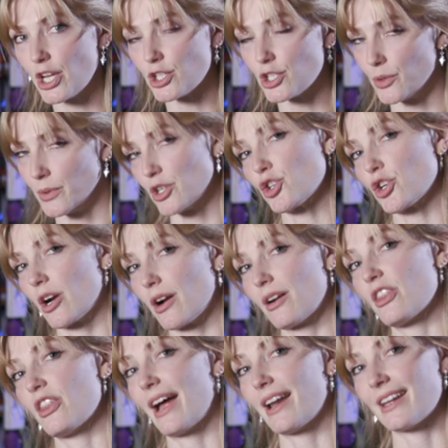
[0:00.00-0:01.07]
to ensure
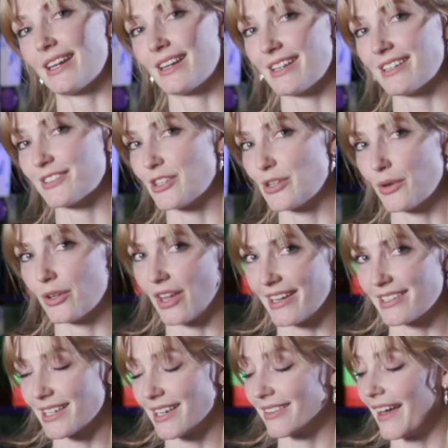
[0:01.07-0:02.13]
that it is
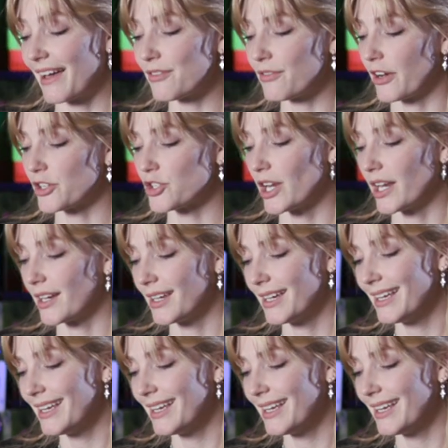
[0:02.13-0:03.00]
utilizing that function.